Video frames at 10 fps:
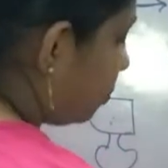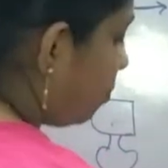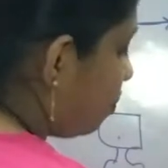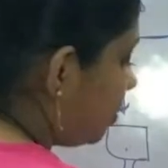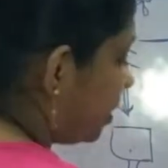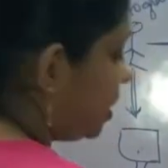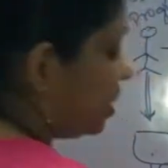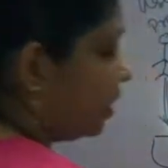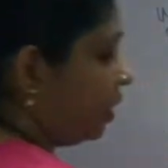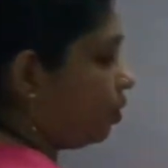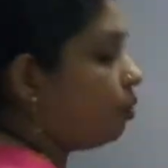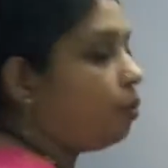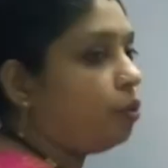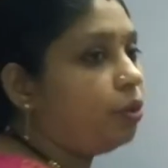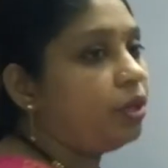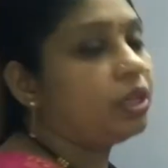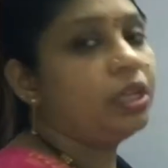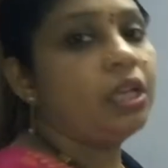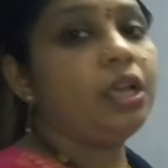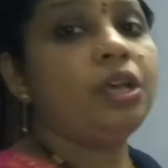code is the code
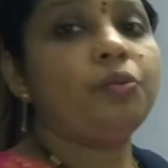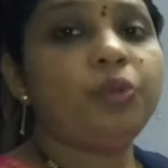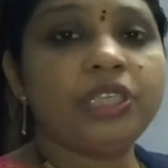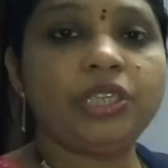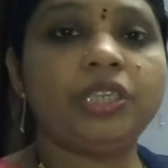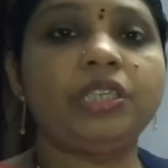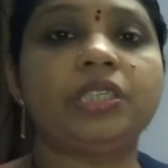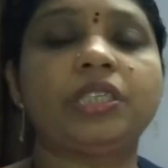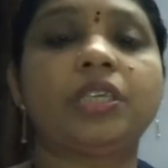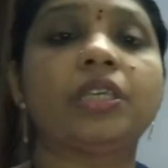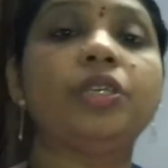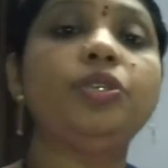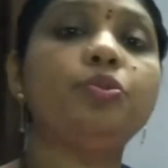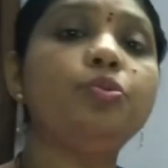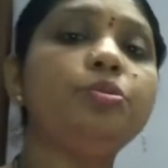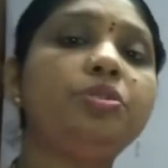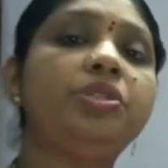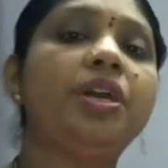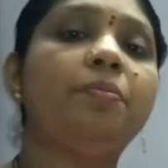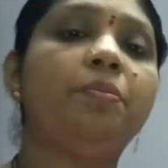which is used
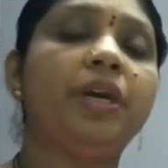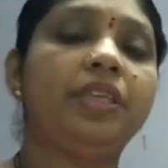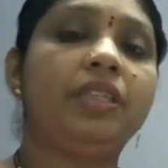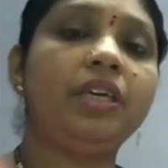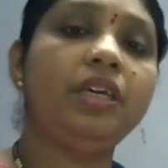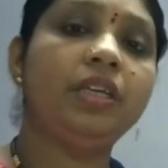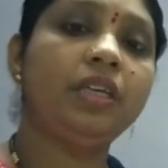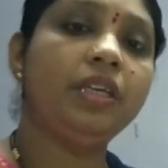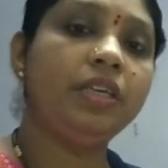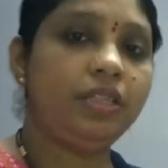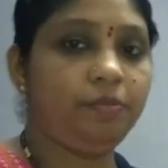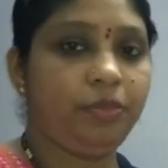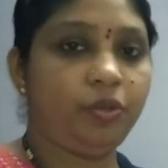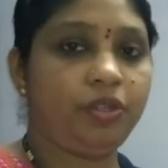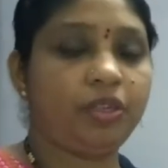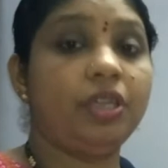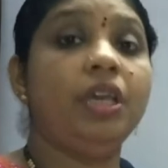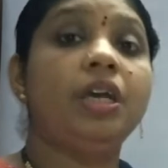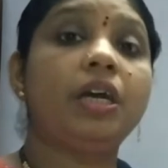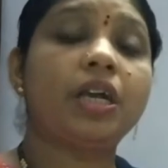up by the computer.
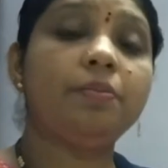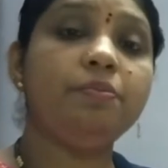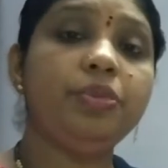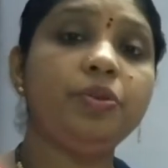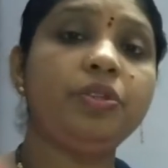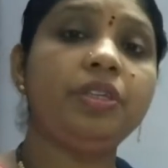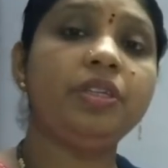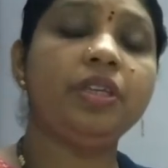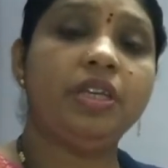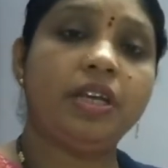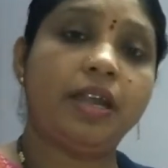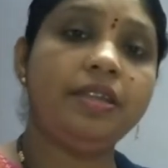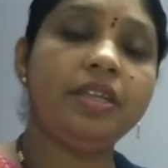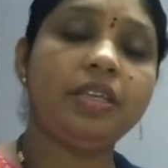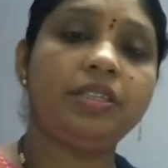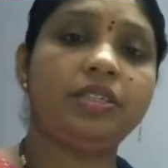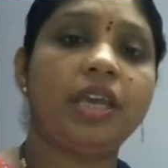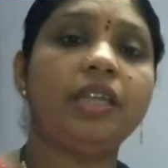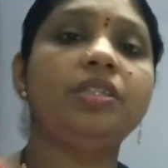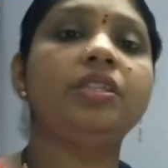Computer
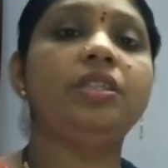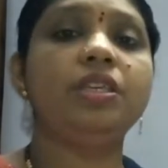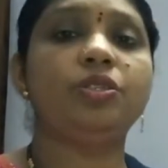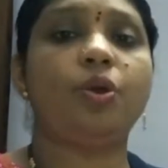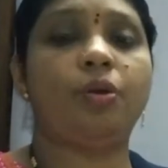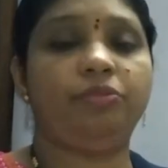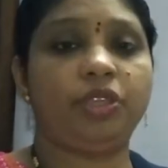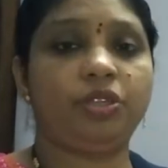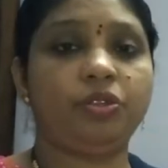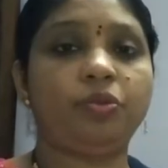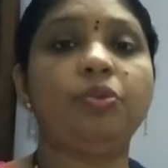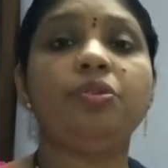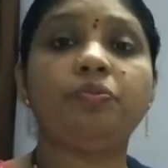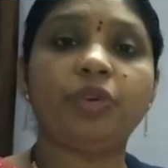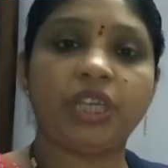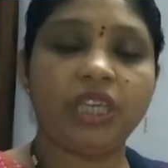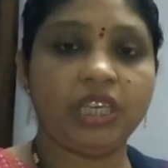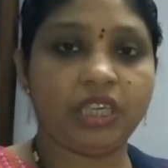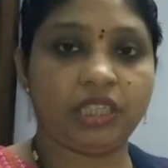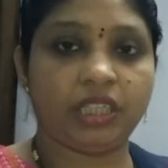understands this object code very
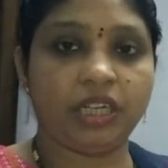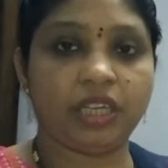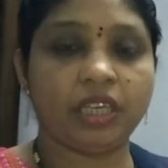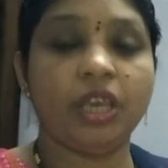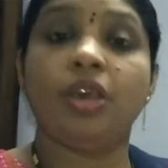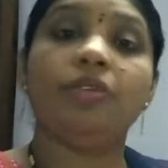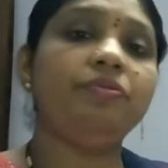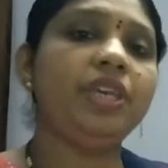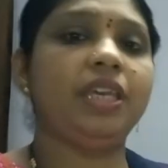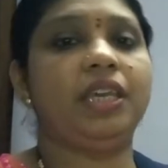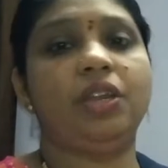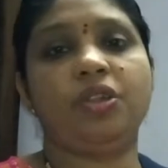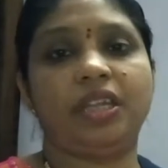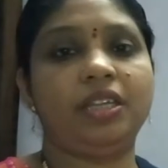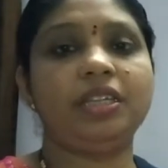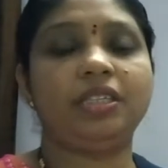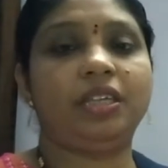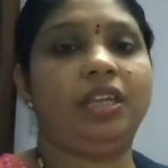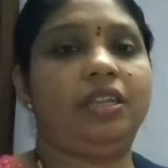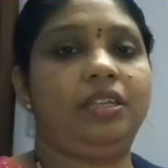easily. We cannot
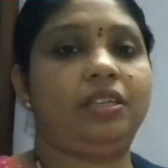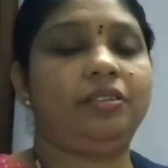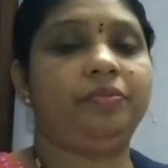understand it.